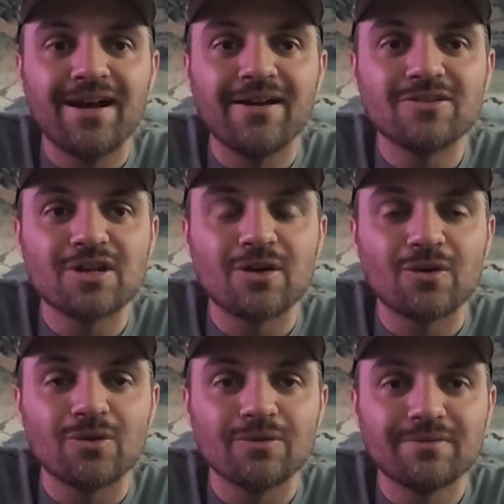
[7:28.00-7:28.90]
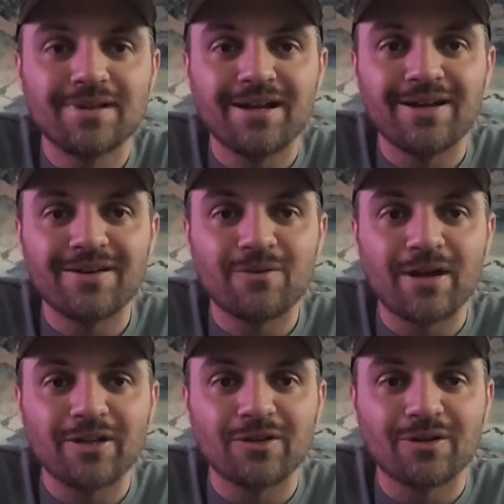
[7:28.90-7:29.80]
uh, general, uh,
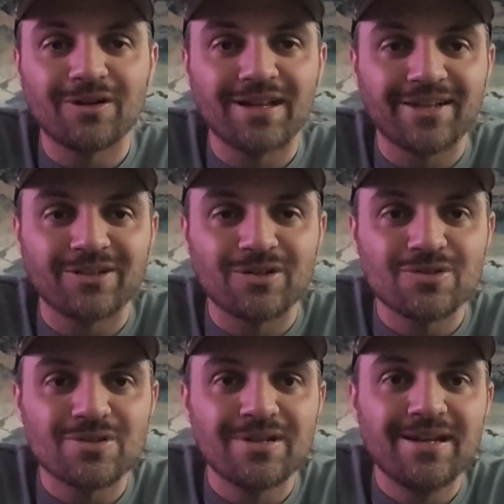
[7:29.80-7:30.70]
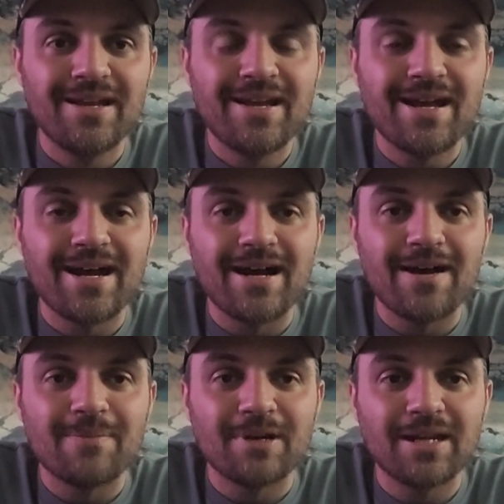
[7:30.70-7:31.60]
regular collectors
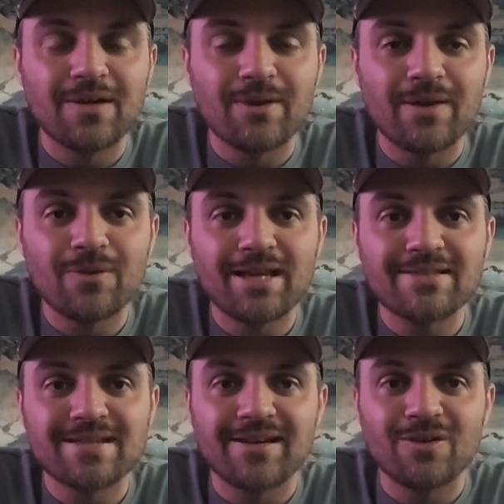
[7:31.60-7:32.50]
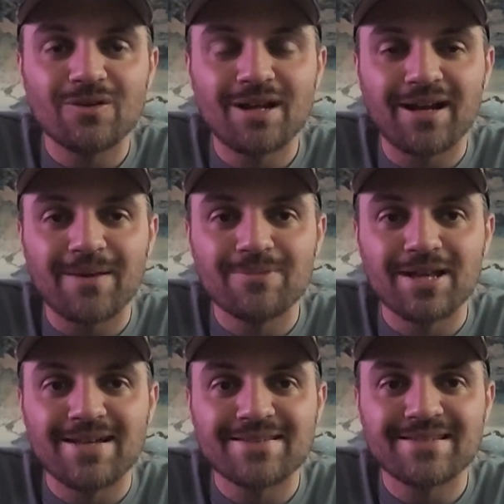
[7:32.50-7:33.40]
uh, but anyway, with that said, good luck, God
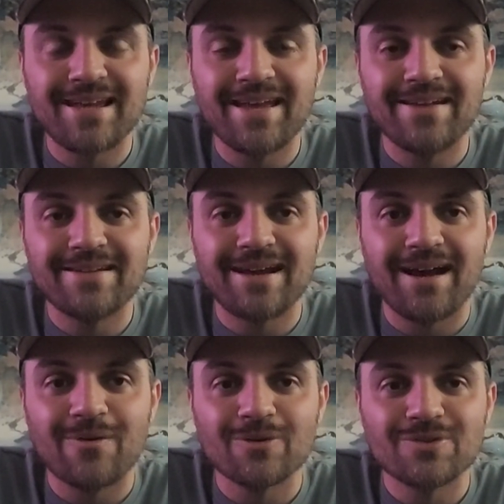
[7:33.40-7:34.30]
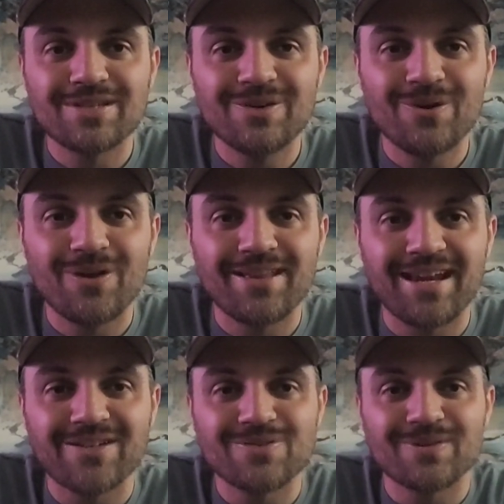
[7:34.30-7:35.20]
bless, and I will see you all in the
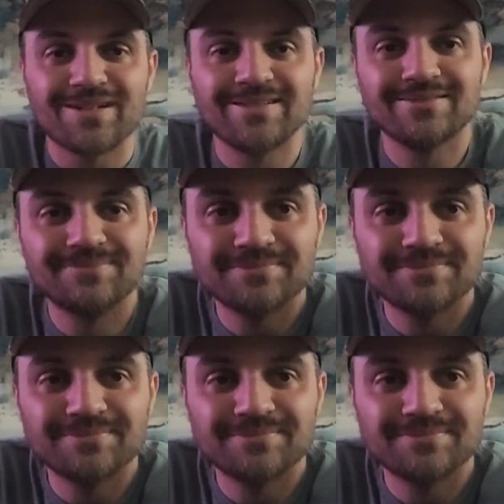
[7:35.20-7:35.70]
next one.